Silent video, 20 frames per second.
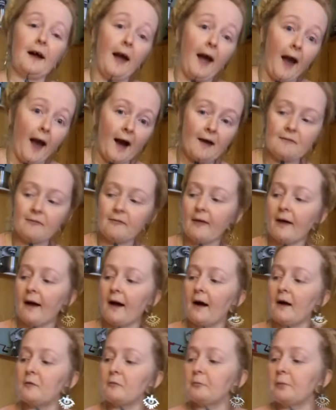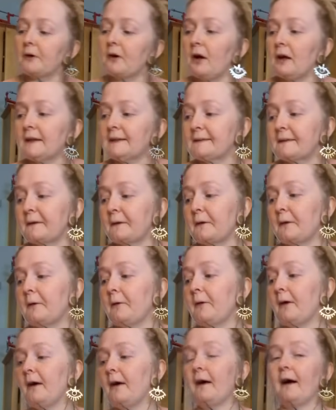I have that, but
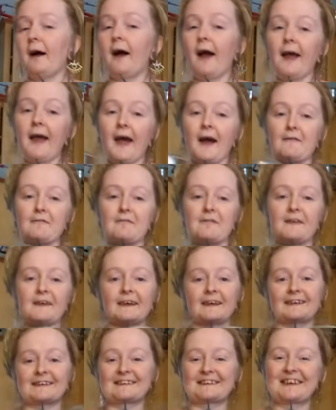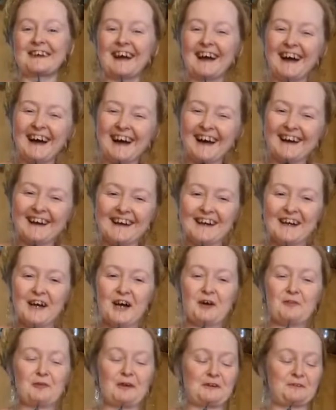also I have this,
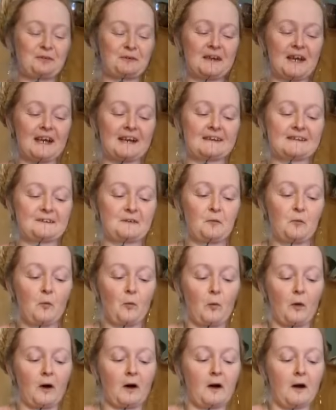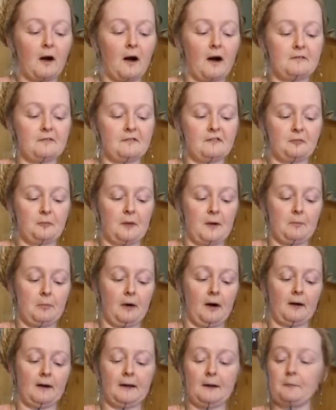which will take some work off of my
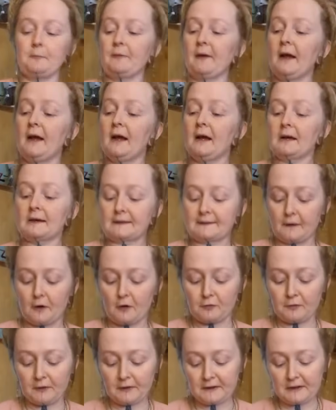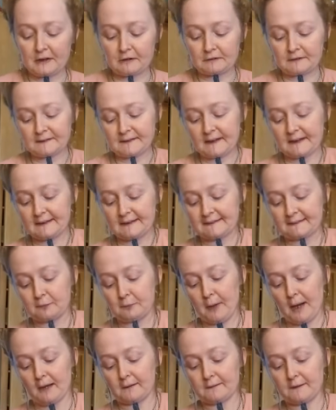body. So really, you're just going to
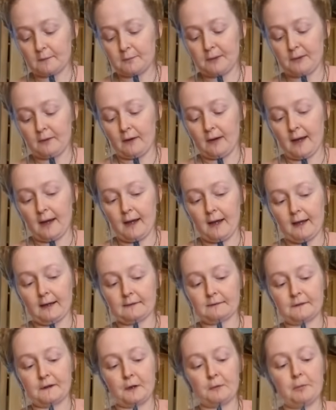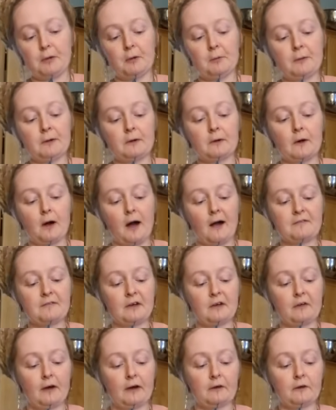smash up your eggs. You're going to put them in your
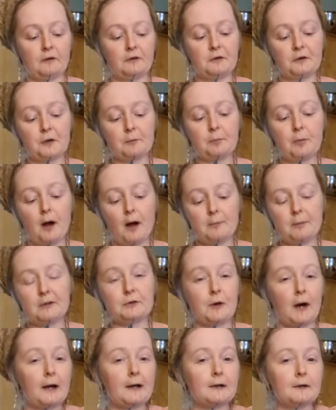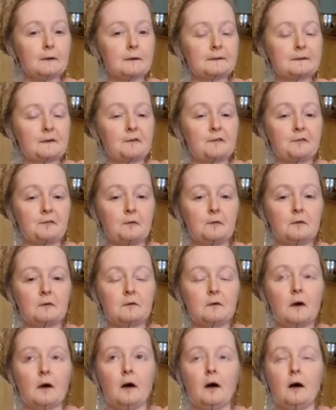coffee grinder. You could probably try to use a food
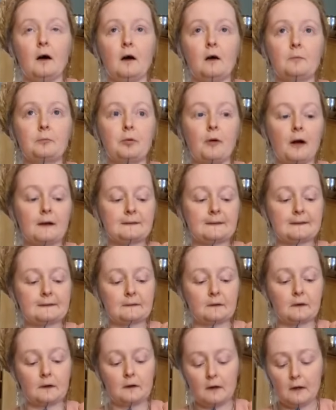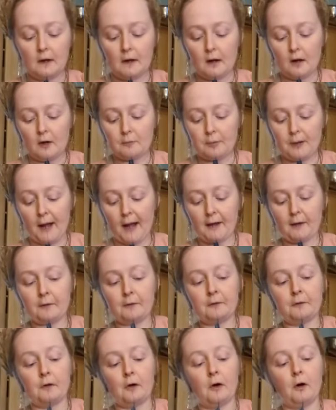processor, but I
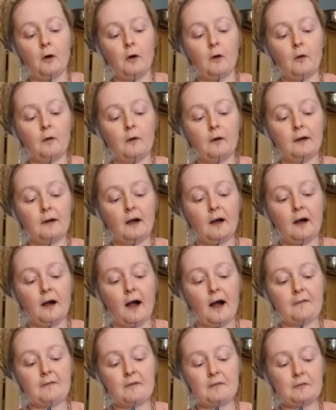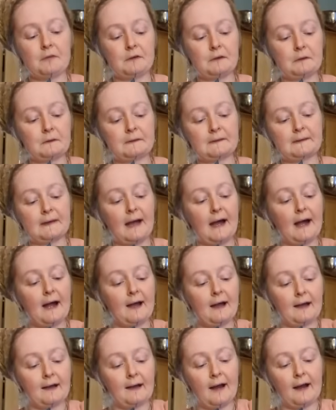don't know. I've never used
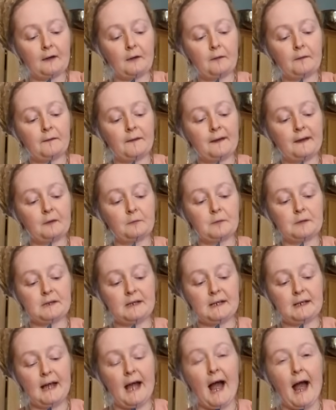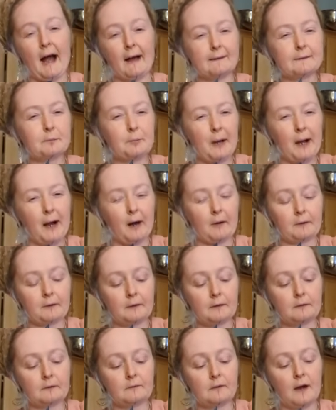that, and I don't think it would get as
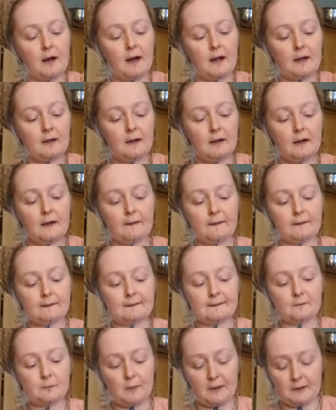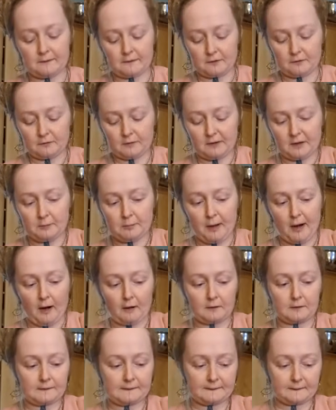powdered, right? This is meant to really
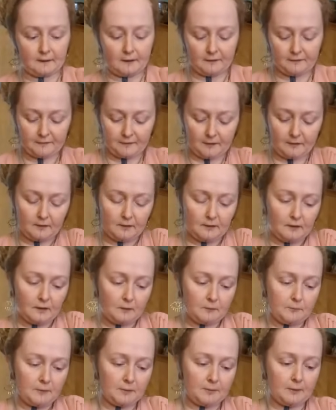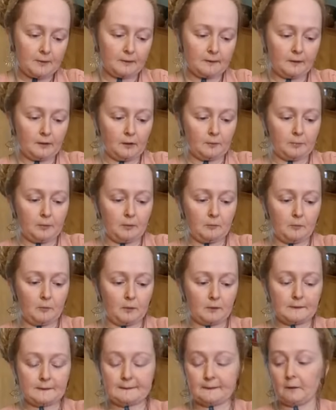powder stuff, and maybe a little bit
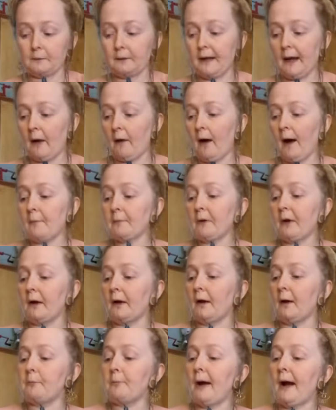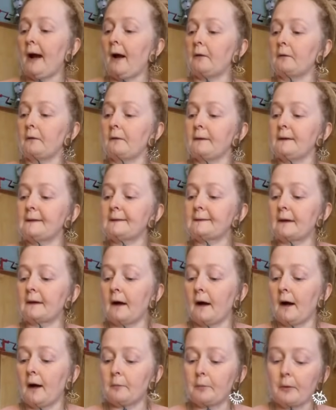more. So now I'm going to powder this
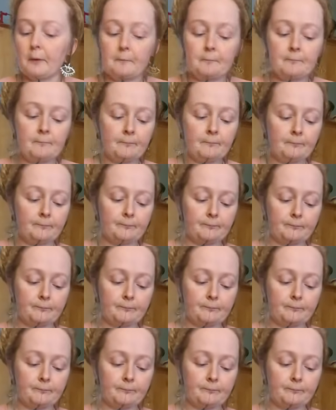up.